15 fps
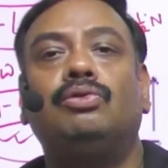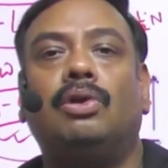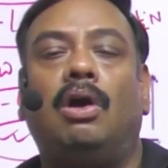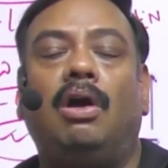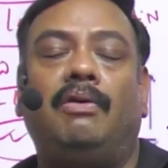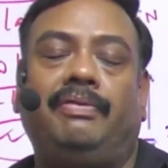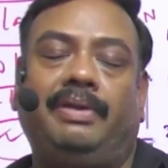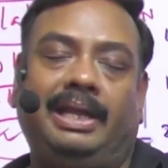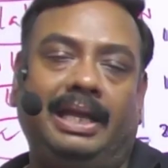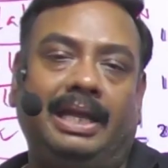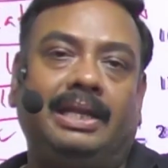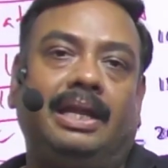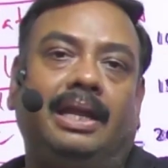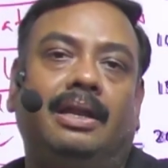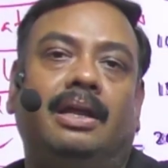of heat
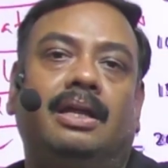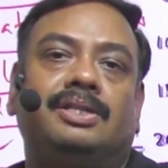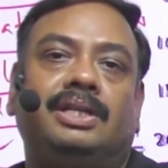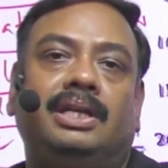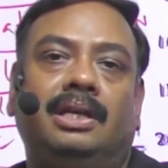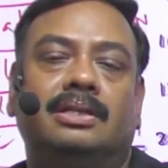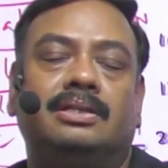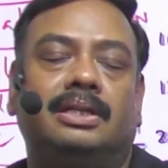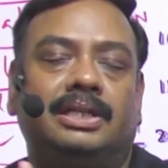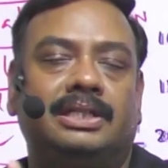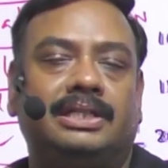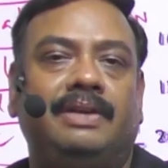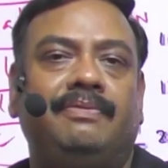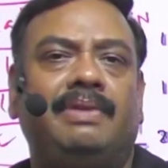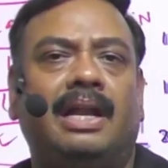energy is
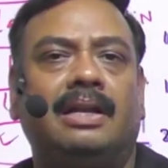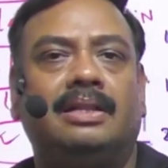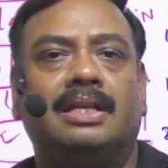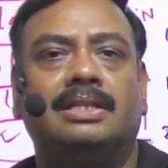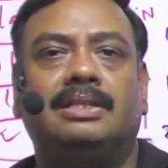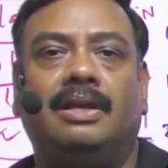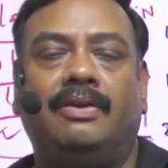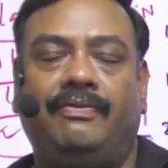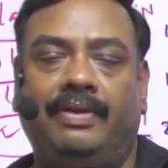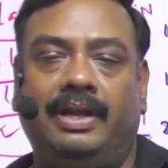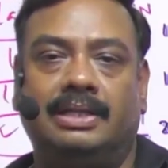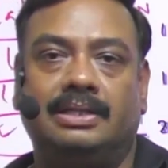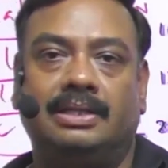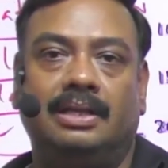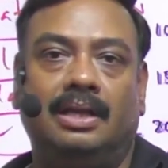received at the surface,